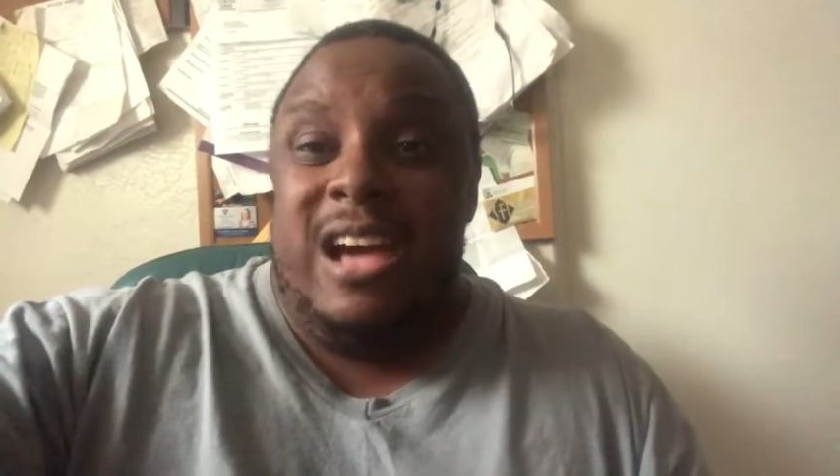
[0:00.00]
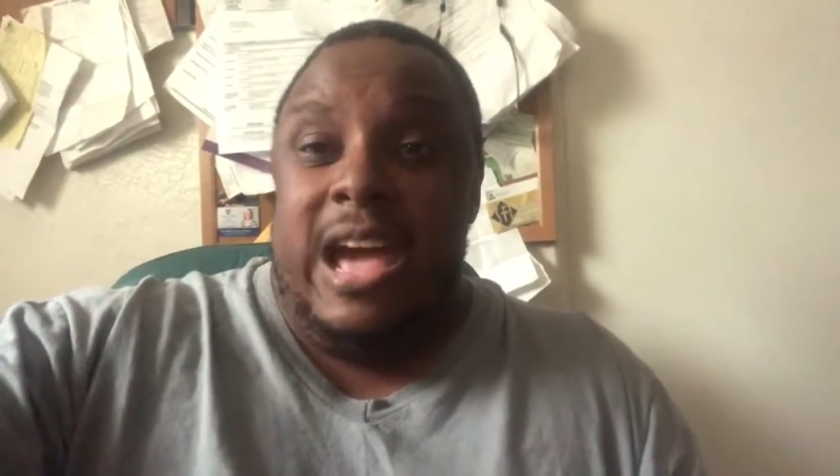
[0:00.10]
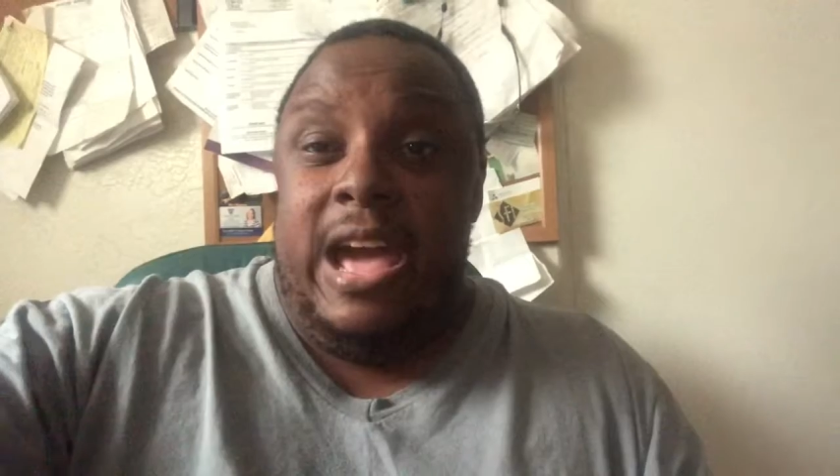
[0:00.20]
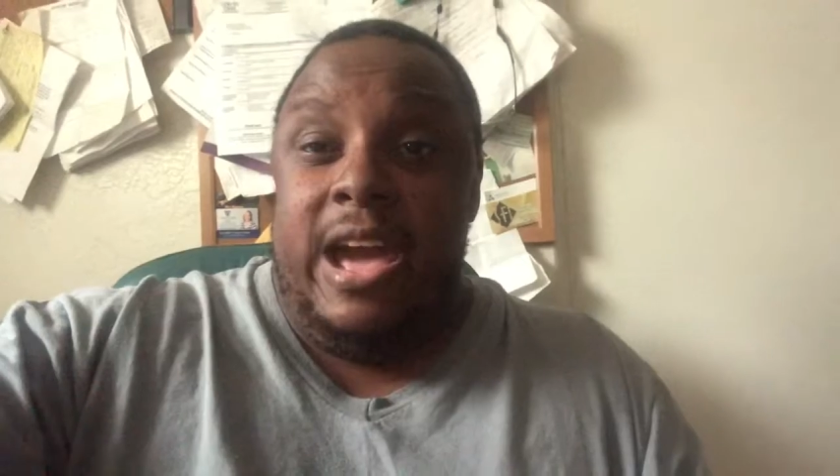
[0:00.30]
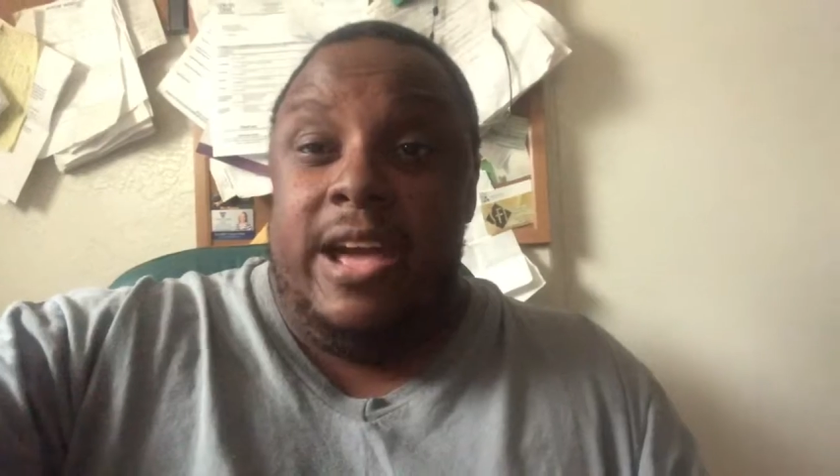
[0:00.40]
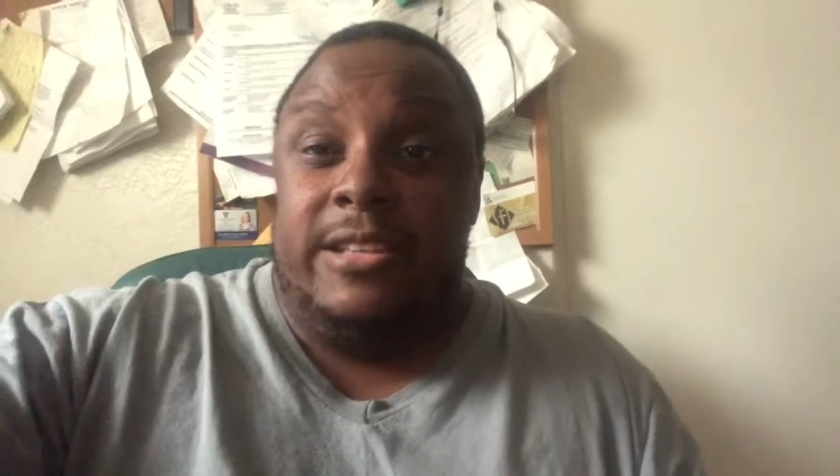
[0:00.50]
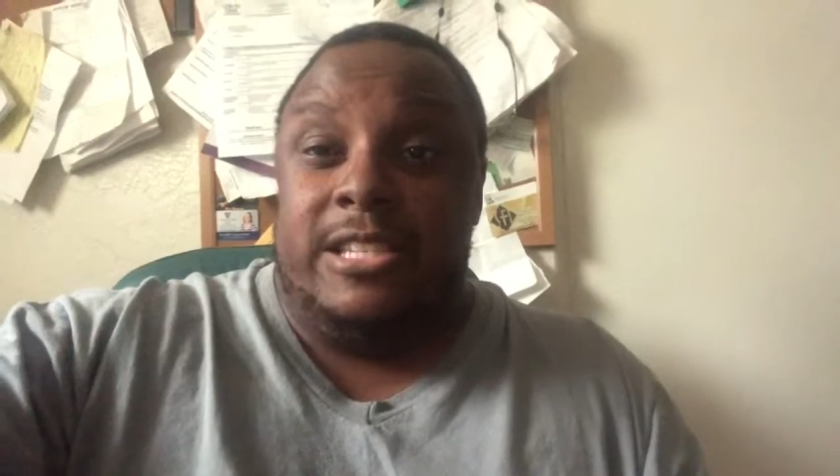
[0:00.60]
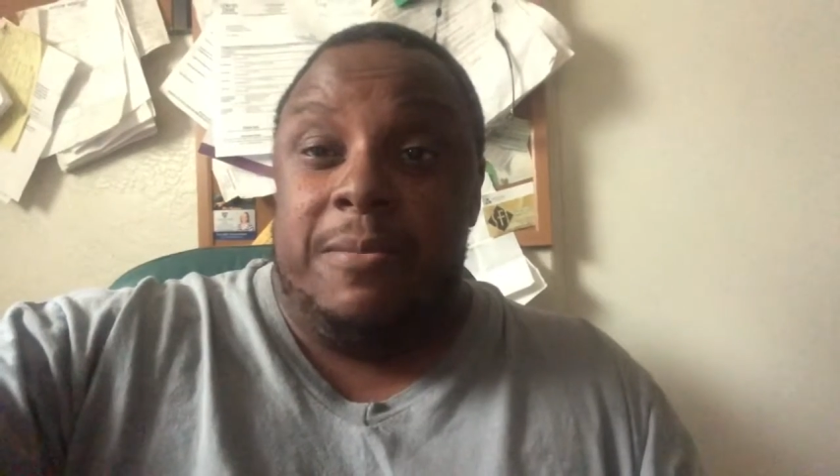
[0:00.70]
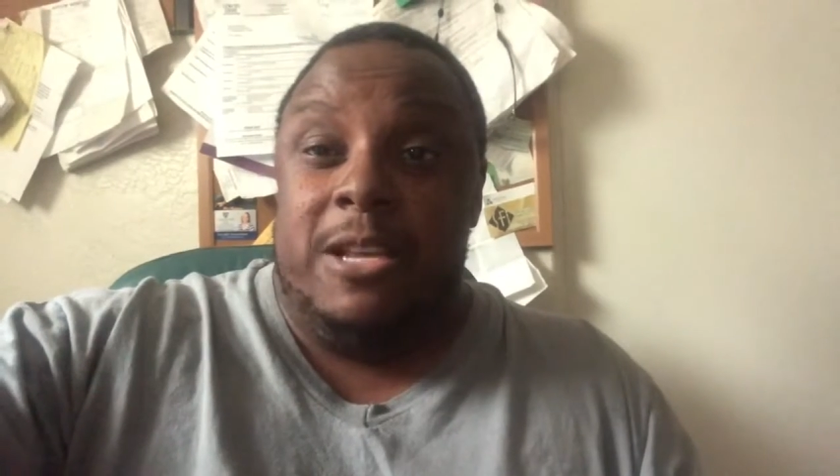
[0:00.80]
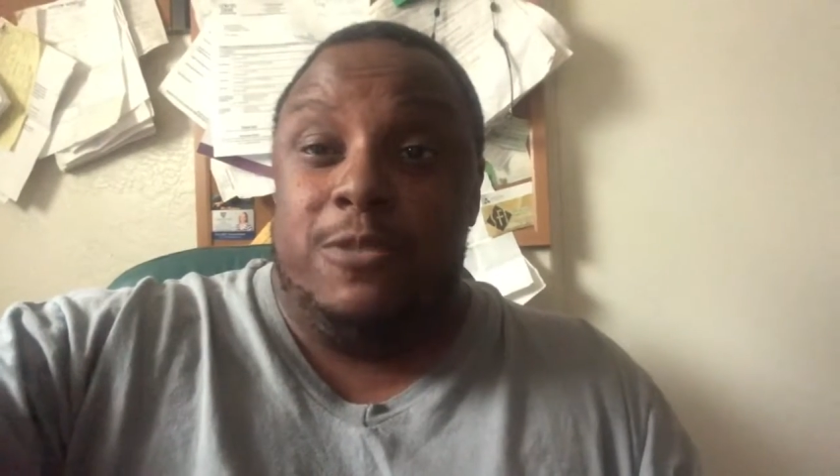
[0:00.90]
And
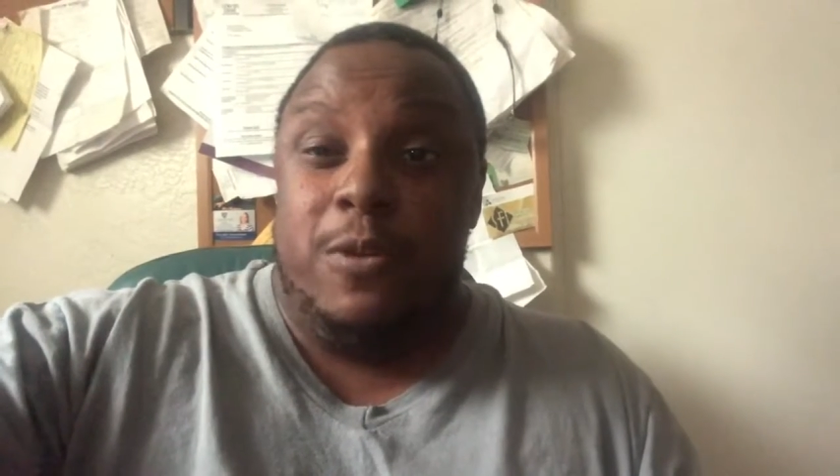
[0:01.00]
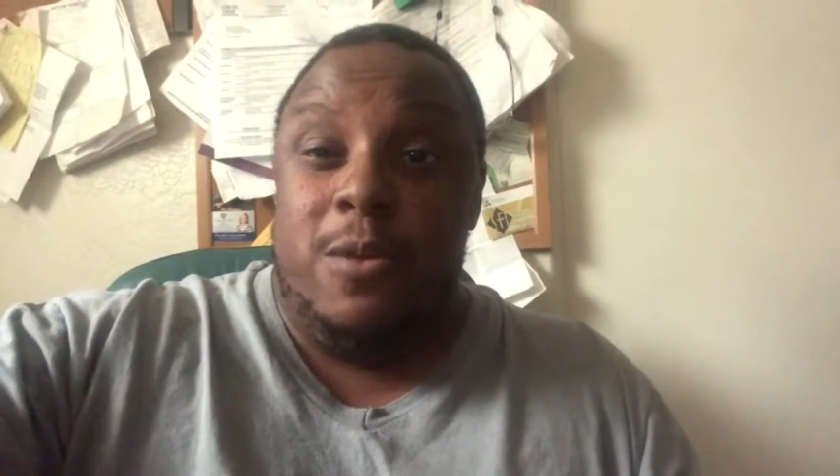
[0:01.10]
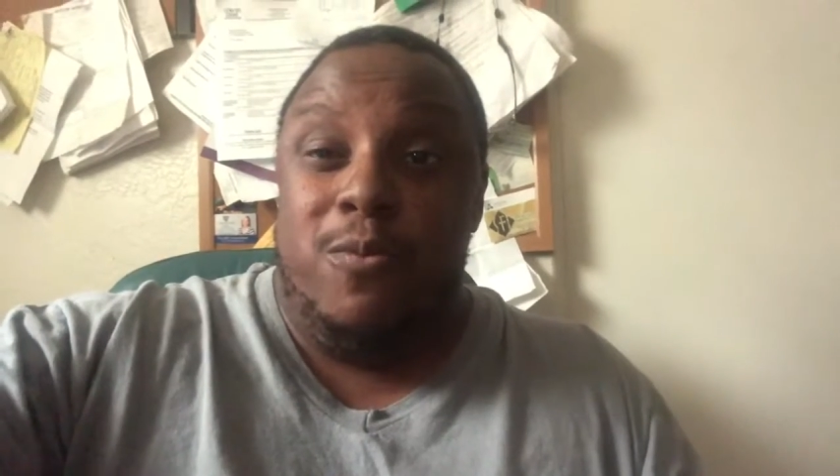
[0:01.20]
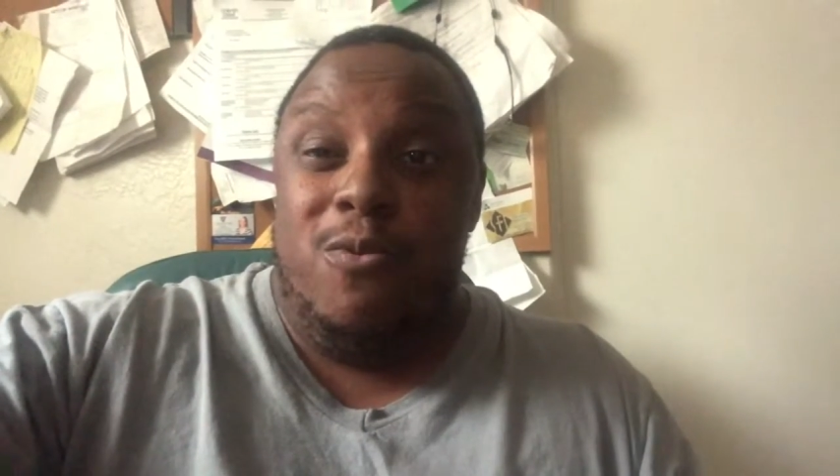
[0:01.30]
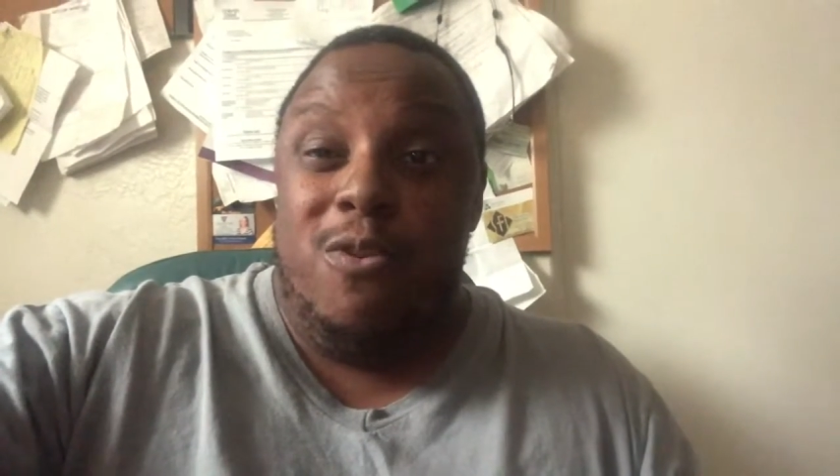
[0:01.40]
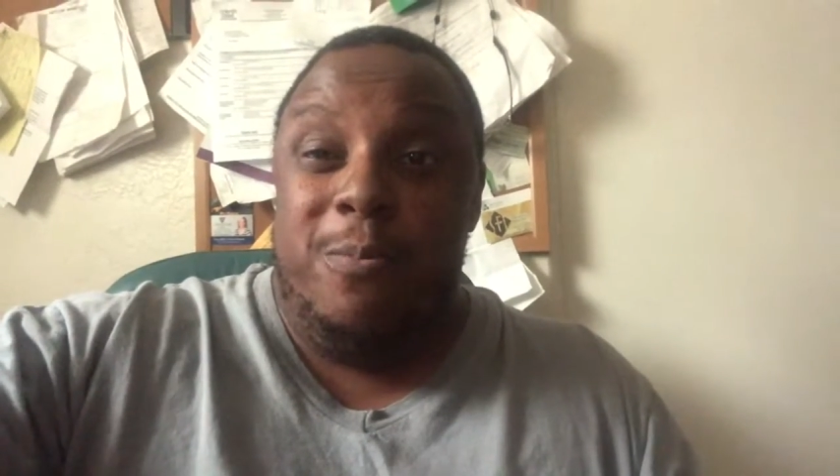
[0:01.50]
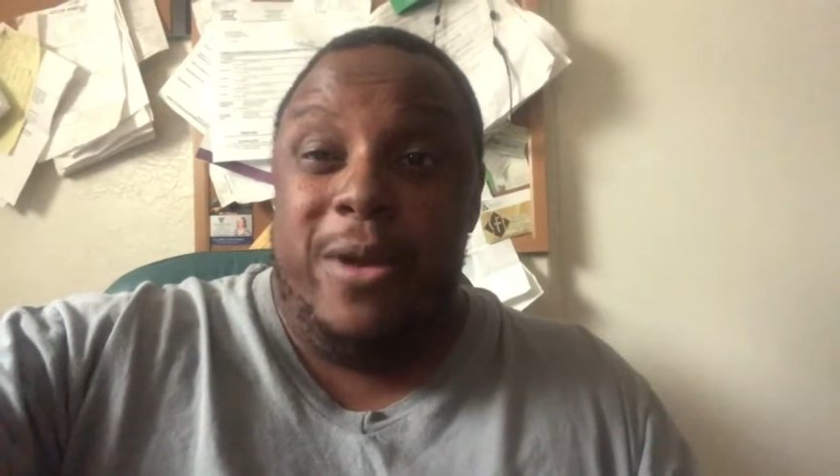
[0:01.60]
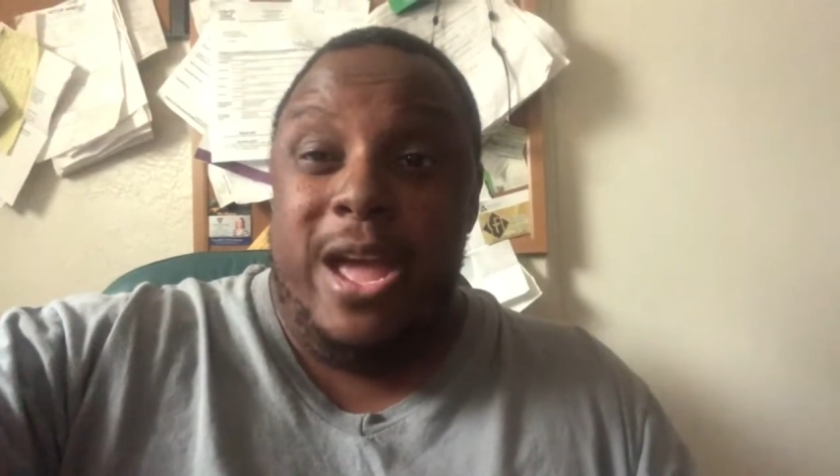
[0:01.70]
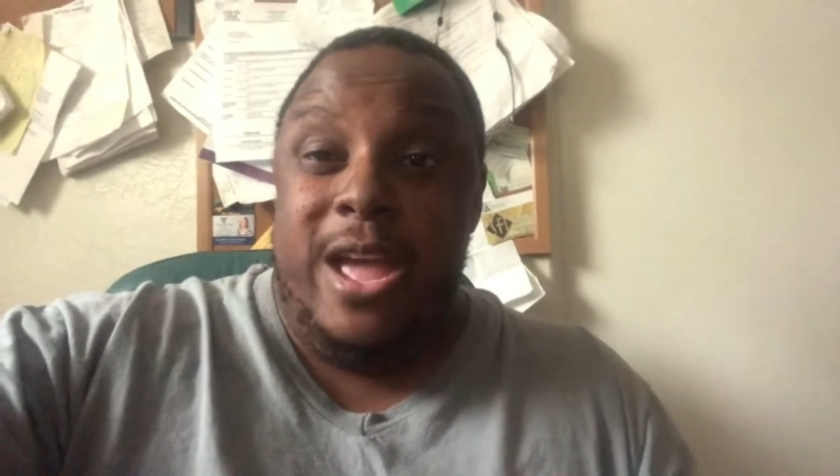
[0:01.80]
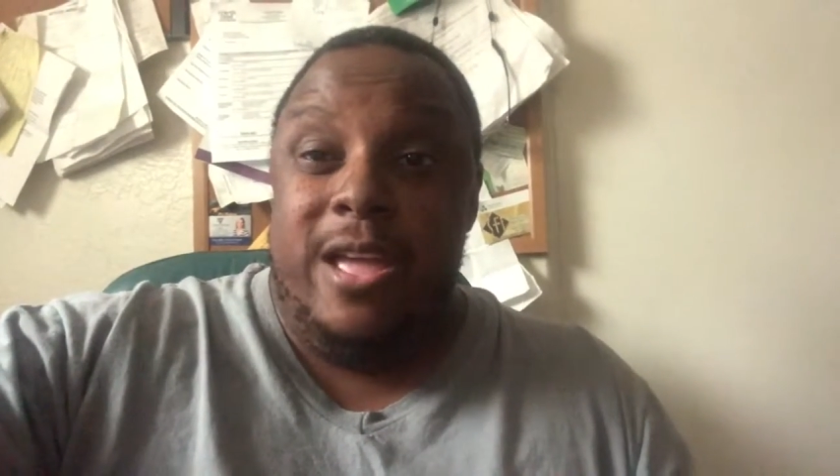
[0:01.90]
some of these people will
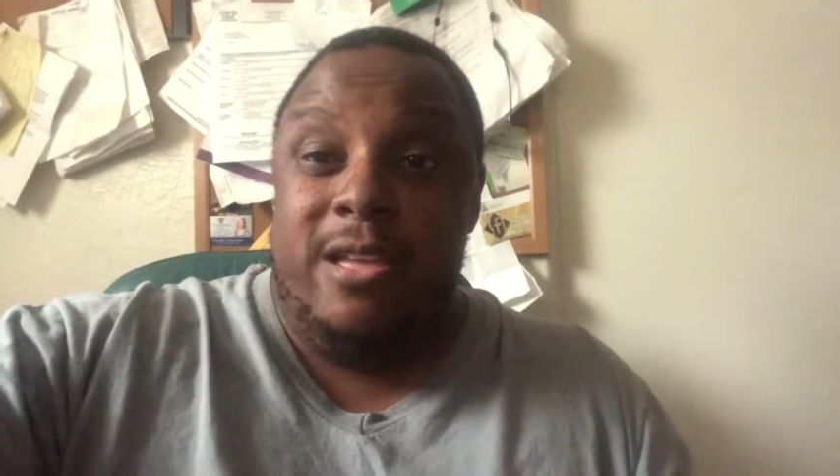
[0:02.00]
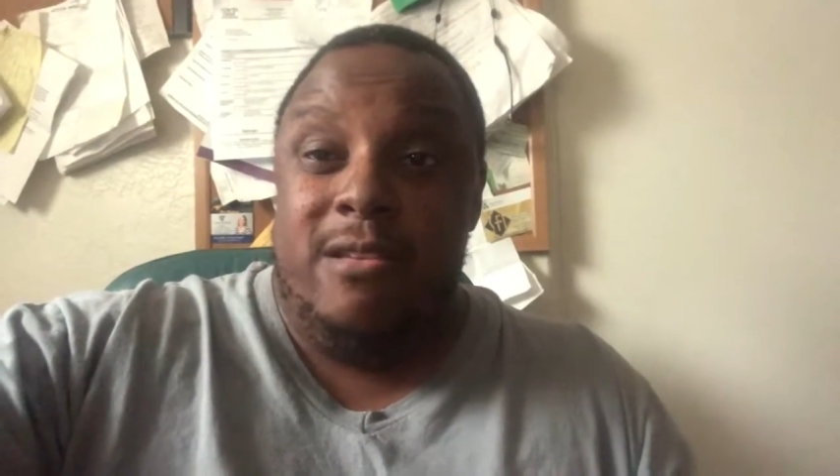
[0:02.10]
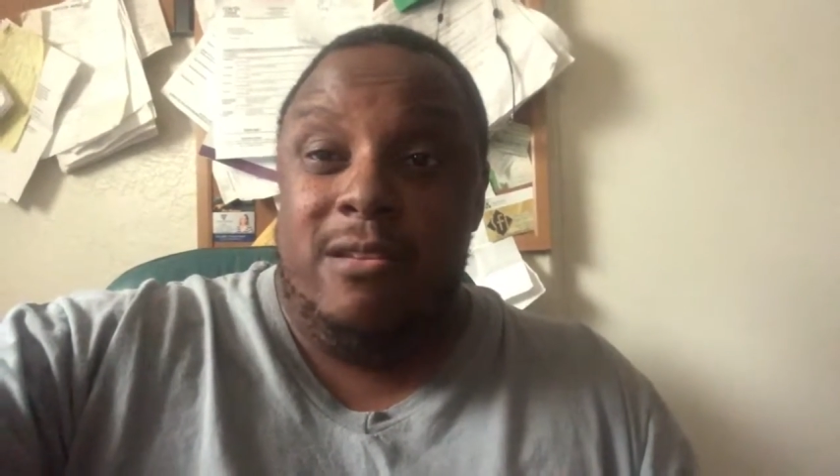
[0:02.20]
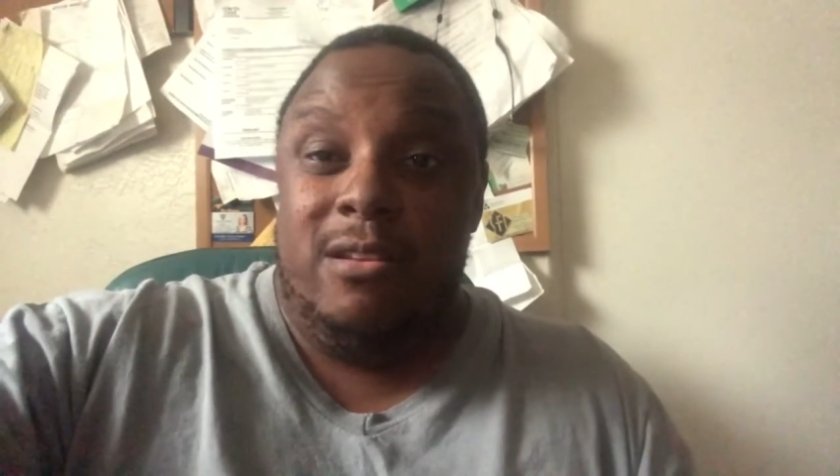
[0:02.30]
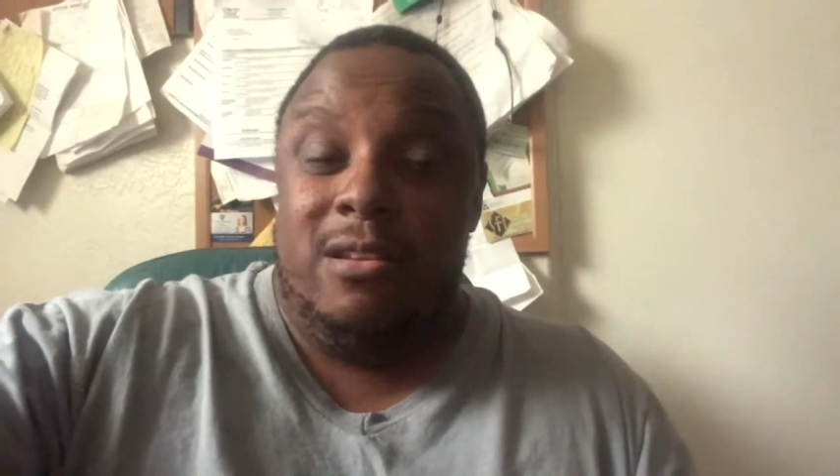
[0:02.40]
pay